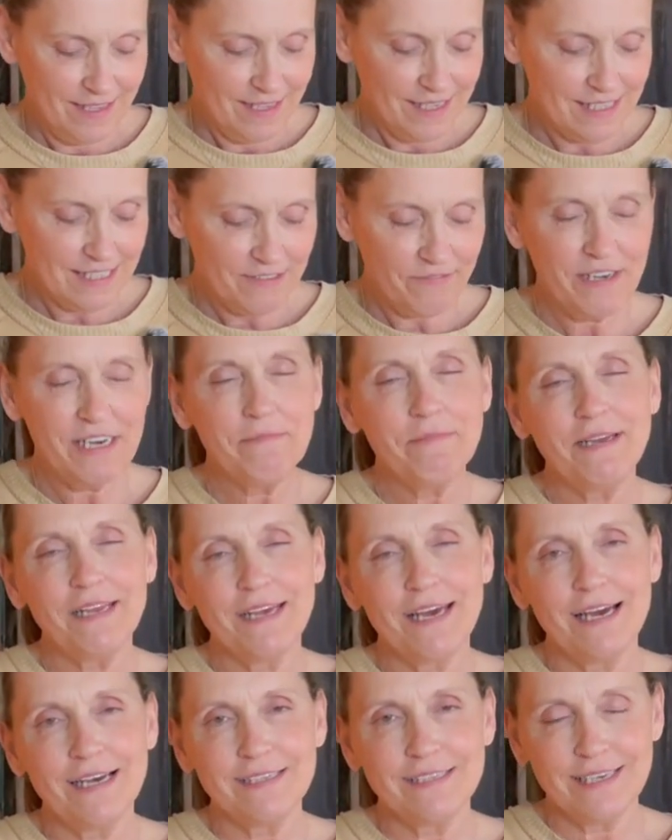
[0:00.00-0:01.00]
because if anybody
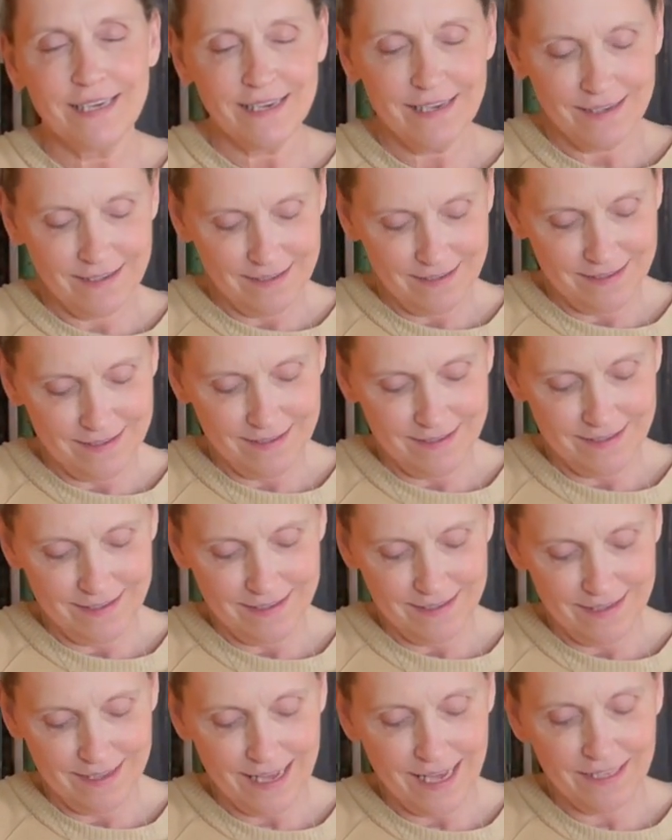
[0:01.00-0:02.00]
has a
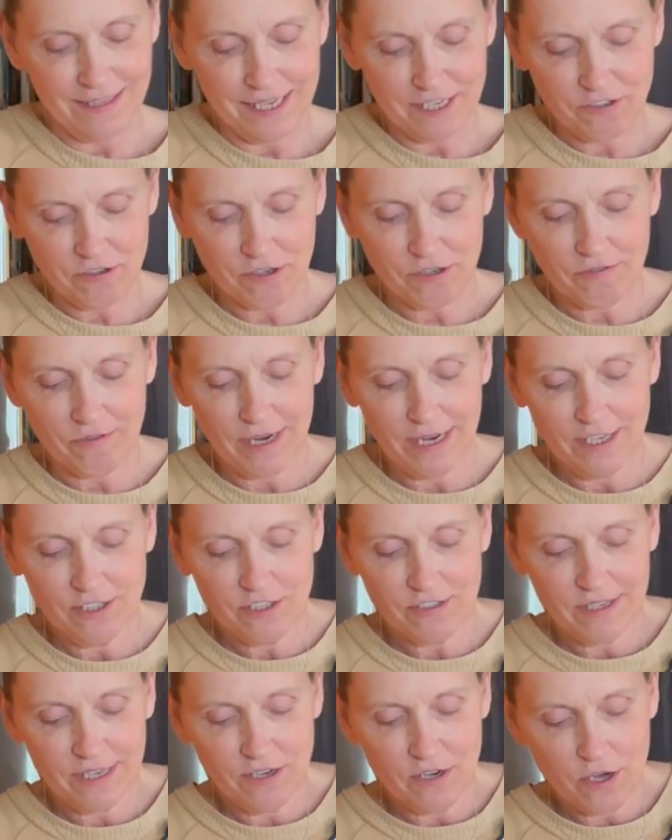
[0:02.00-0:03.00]
electric
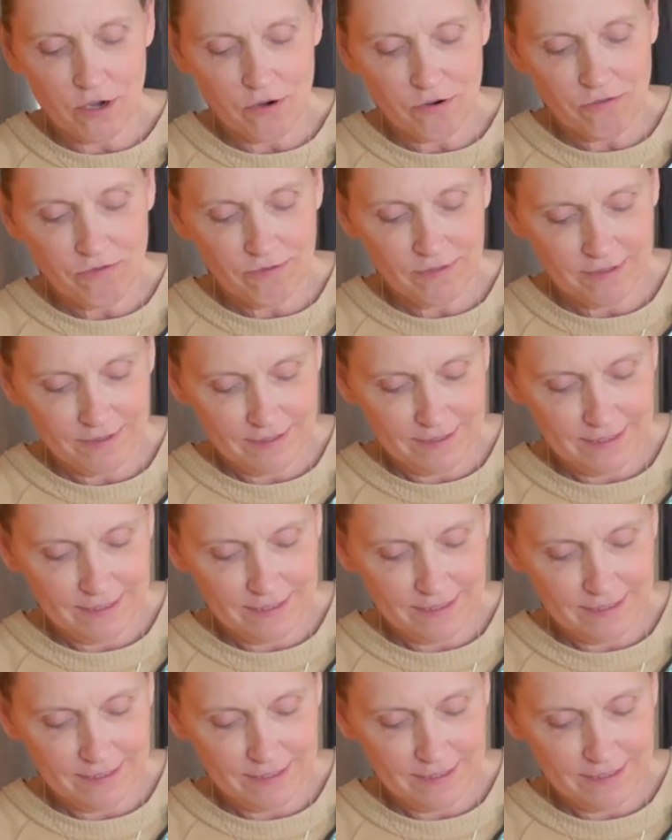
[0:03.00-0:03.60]
range, they know